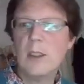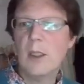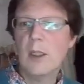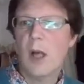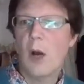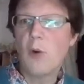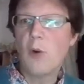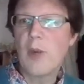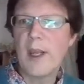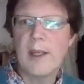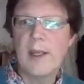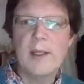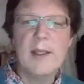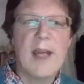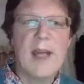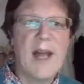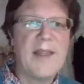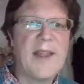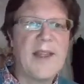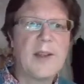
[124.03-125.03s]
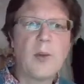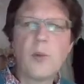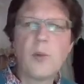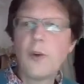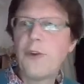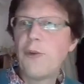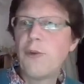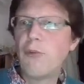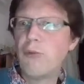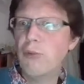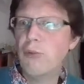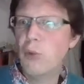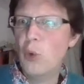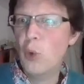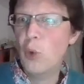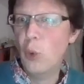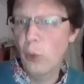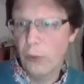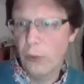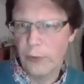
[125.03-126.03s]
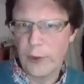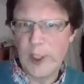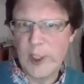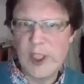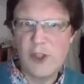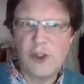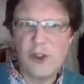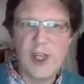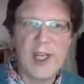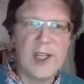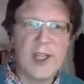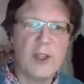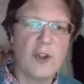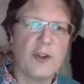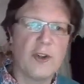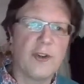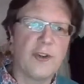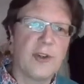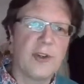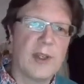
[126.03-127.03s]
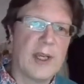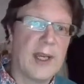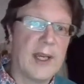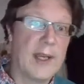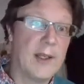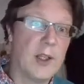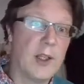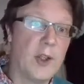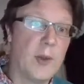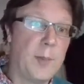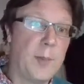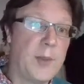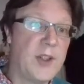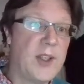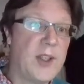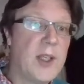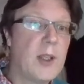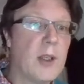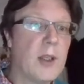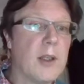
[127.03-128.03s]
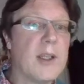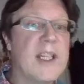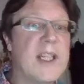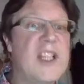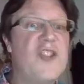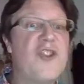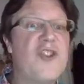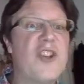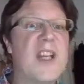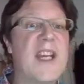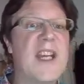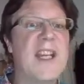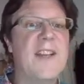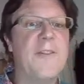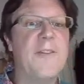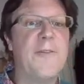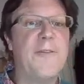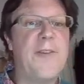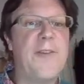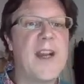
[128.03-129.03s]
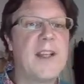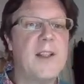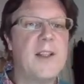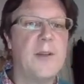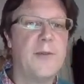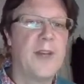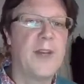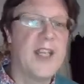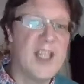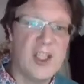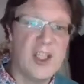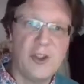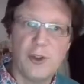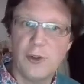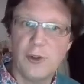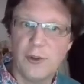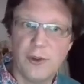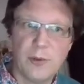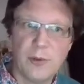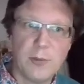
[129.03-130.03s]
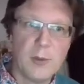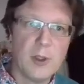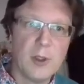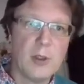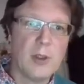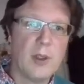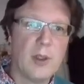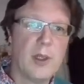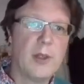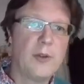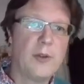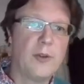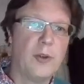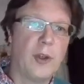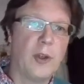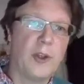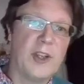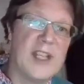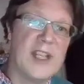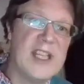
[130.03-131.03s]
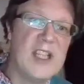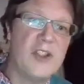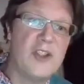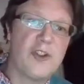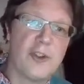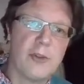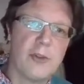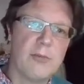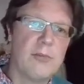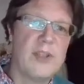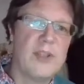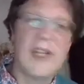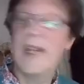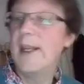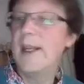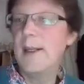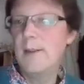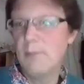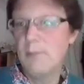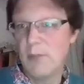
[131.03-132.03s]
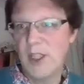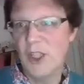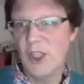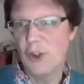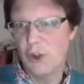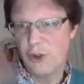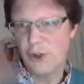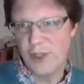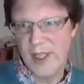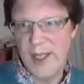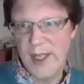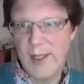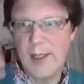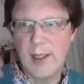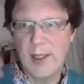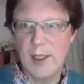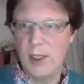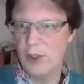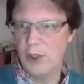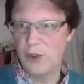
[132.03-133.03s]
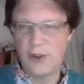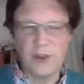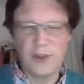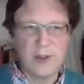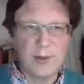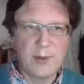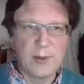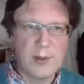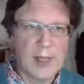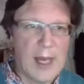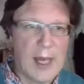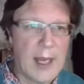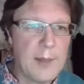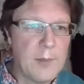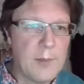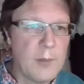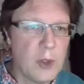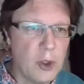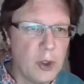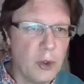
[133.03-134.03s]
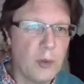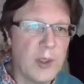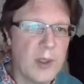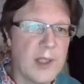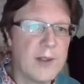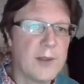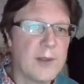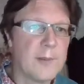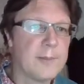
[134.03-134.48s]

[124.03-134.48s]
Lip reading: Okay, and then there was a rule for each agent, and particular each infective agent. Each day, each tick, each time unit,